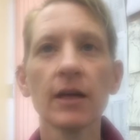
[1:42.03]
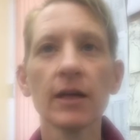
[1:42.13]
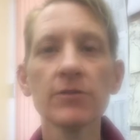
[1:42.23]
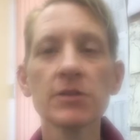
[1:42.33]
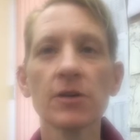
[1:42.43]

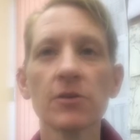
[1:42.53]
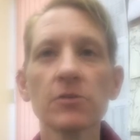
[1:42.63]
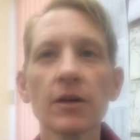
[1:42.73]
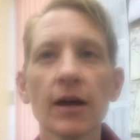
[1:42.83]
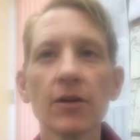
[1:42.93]
If so,
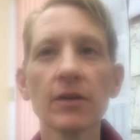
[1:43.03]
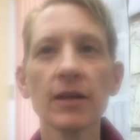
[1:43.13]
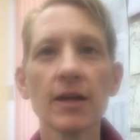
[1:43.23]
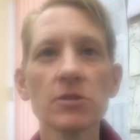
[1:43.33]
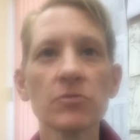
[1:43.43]
how can
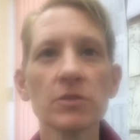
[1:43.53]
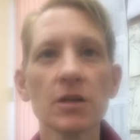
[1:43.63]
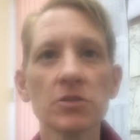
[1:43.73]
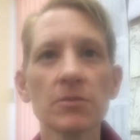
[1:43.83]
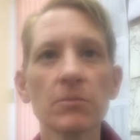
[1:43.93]
hazard
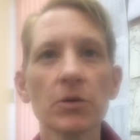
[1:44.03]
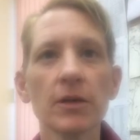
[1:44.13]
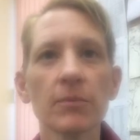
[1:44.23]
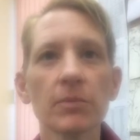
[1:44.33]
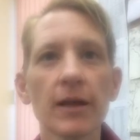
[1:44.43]
reduction
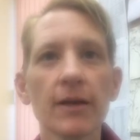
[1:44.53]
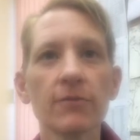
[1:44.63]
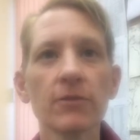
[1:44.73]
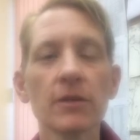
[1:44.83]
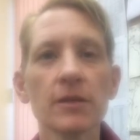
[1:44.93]
burning plan
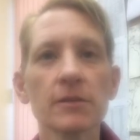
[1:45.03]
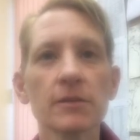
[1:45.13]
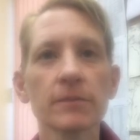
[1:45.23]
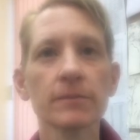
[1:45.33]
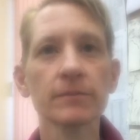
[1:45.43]
for this?